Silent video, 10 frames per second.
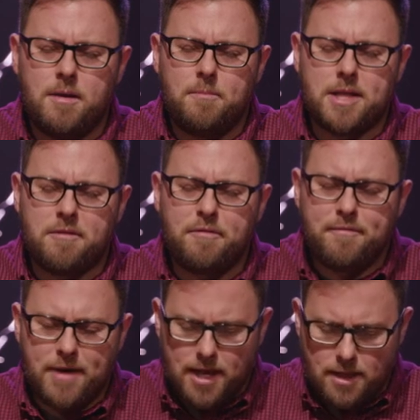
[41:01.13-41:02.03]
by the
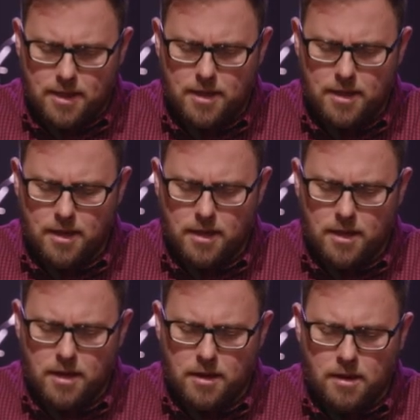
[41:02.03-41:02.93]
faith
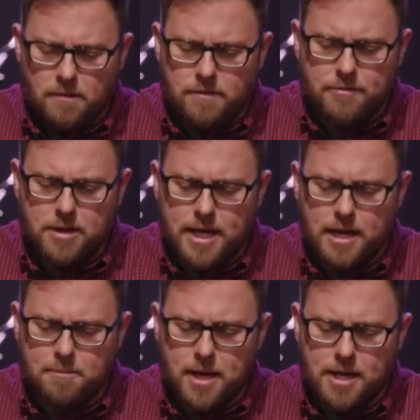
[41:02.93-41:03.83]
of
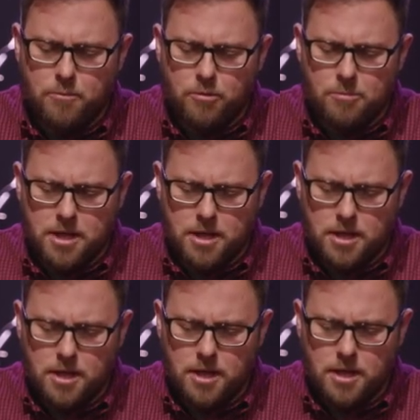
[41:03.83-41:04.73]
everyday men and
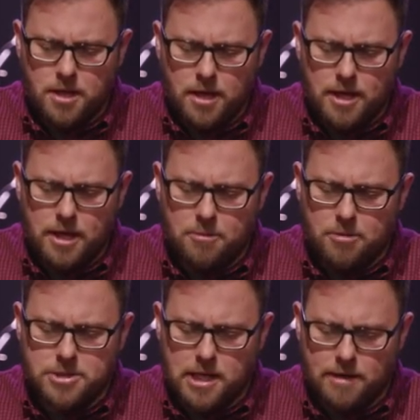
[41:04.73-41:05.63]
women in
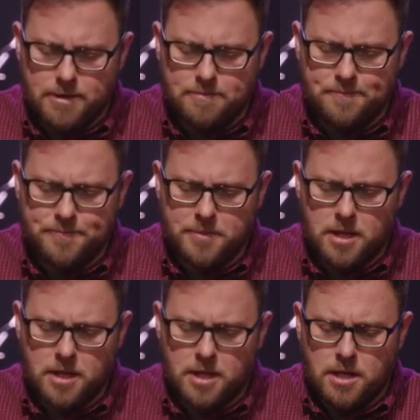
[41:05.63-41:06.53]
Hebrews 11.
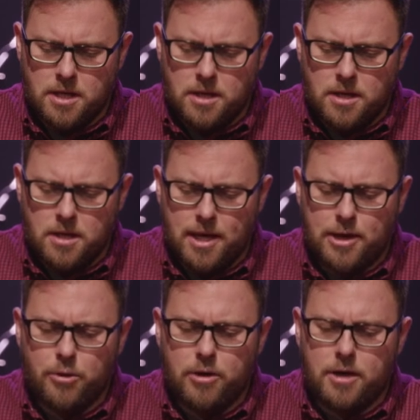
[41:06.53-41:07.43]
And
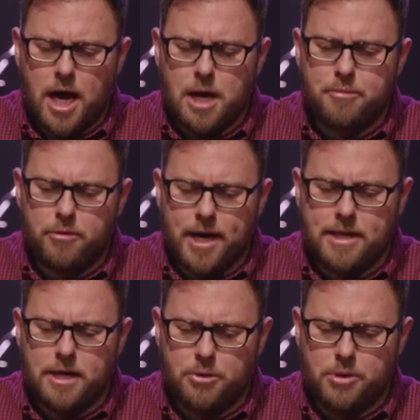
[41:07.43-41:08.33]
Lord, I pray
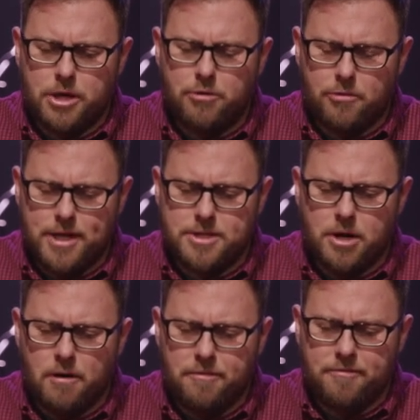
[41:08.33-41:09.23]
that you would increase
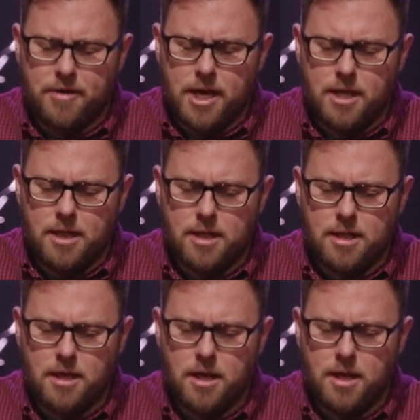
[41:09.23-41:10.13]
our
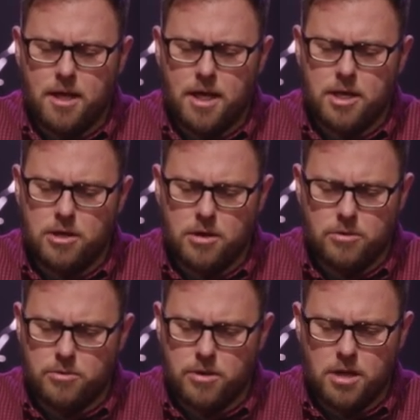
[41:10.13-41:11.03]
faith in
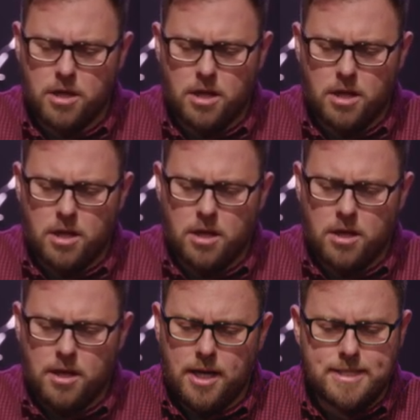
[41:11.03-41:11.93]
you.
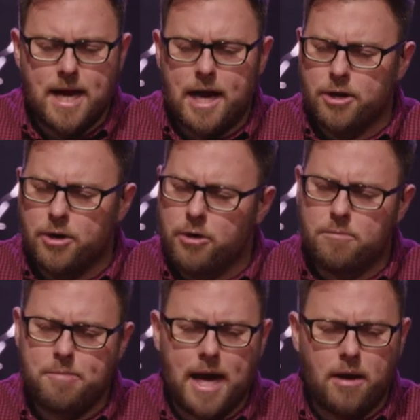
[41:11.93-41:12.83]
It's not in our
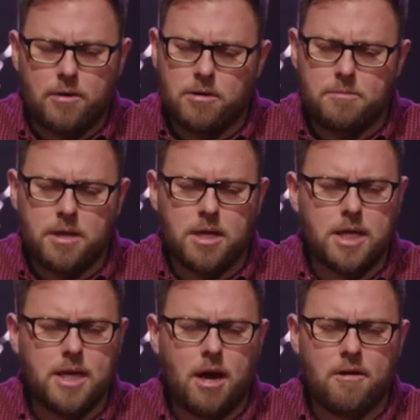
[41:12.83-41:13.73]
own power or
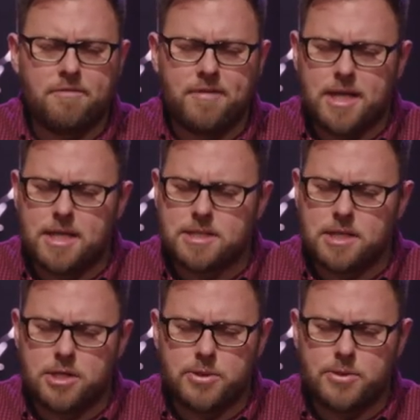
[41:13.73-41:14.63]
ability, our faith is
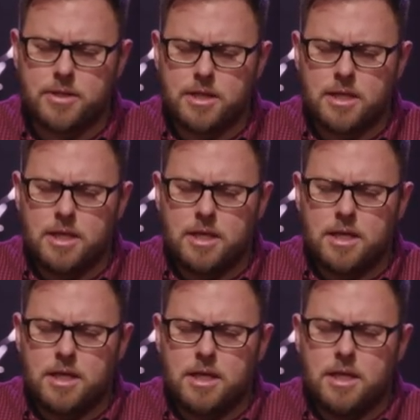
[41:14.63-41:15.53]
in you.
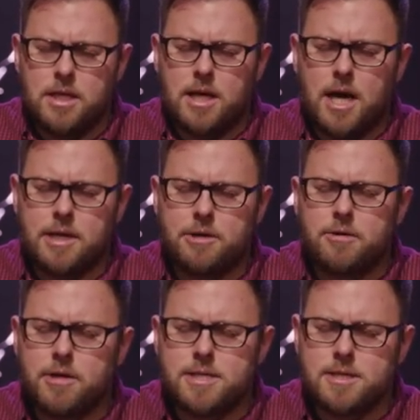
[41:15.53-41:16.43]
God,
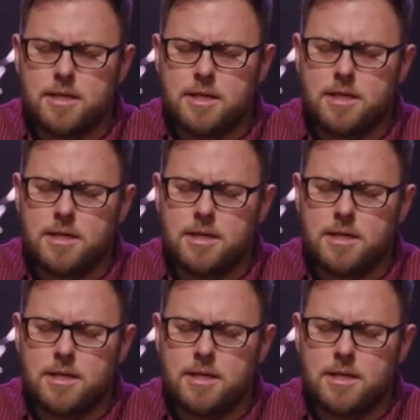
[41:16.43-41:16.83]
increase it.